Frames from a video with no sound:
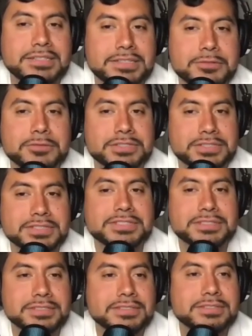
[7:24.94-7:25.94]
it was.
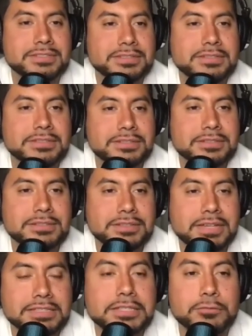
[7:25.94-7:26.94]
I think it was